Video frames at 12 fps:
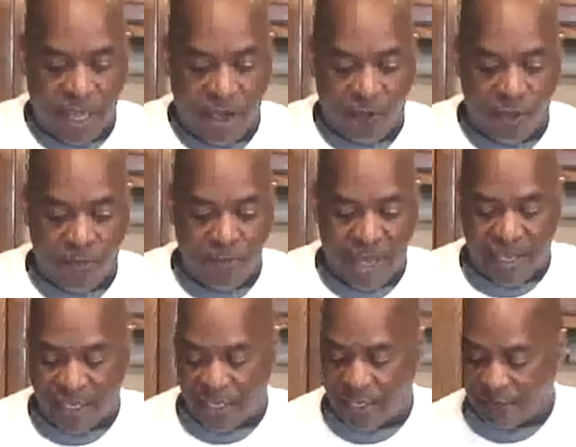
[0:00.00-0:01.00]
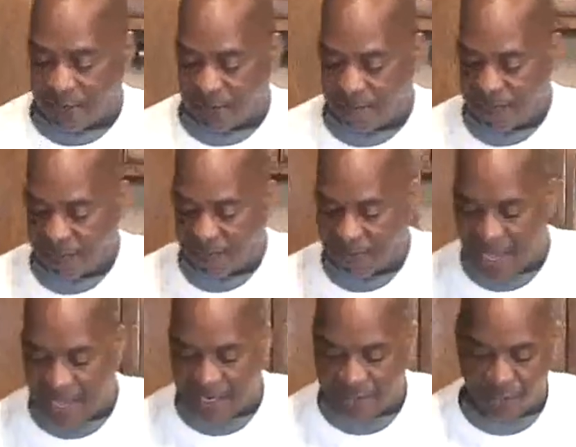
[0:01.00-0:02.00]
Now we're making the, the
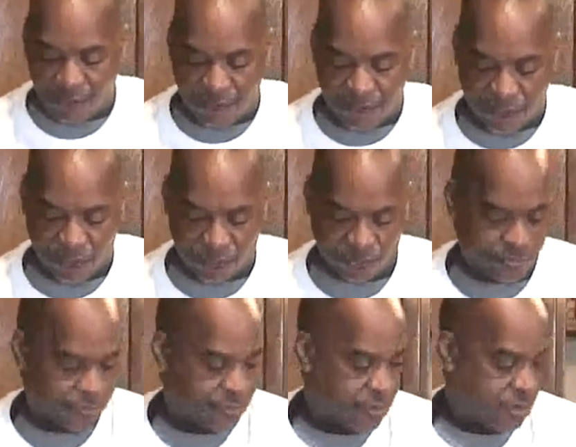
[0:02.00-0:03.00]
pie dough first,